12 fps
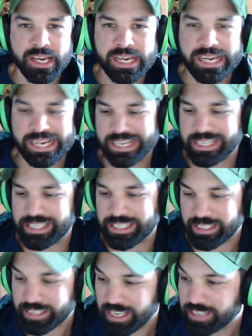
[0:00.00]
And
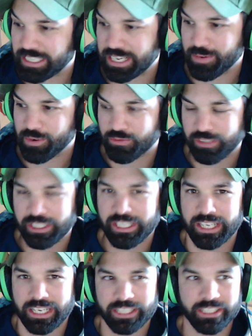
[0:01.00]
yeah, it was really neat
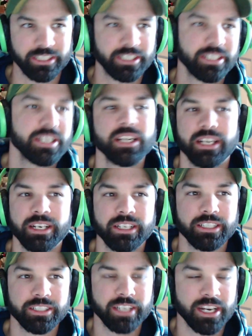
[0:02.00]
actually.
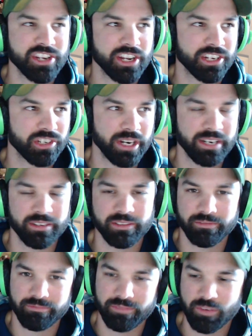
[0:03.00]
You got to try out,
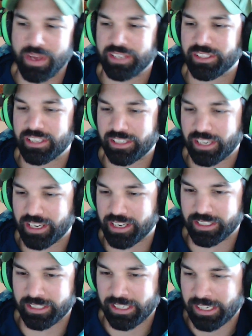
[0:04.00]
basically it's like
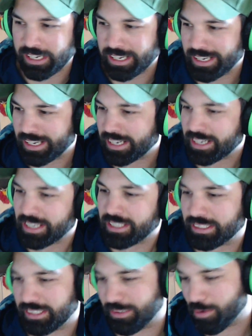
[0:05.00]
a,
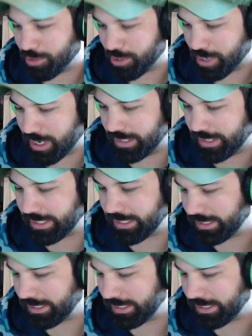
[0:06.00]
what would you call it?